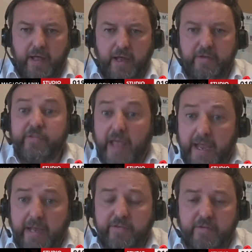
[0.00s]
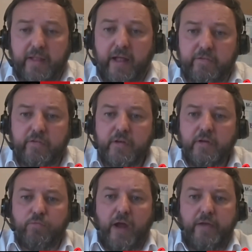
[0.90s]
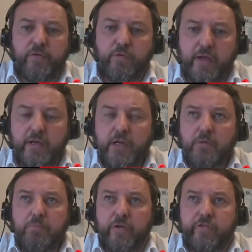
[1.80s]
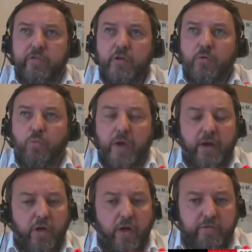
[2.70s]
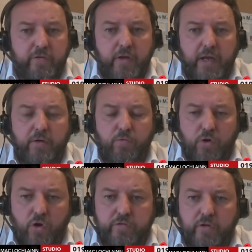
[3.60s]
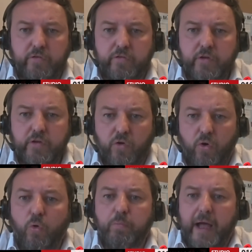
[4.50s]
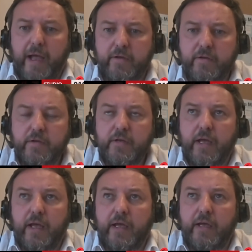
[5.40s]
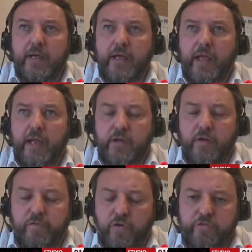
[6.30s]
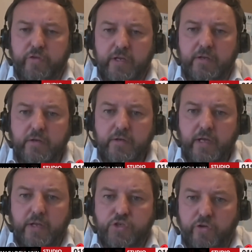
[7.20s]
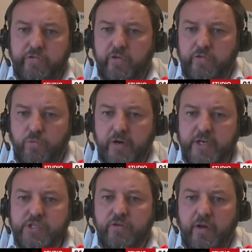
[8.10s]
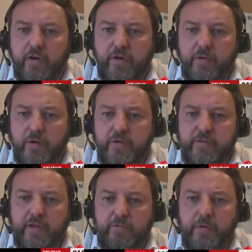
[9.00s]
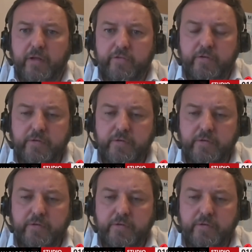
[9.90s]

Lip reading: sides in that rivalry, but we are not reluctant to hold back in confronting injustice, oppression, or tyranny wherever it takes place.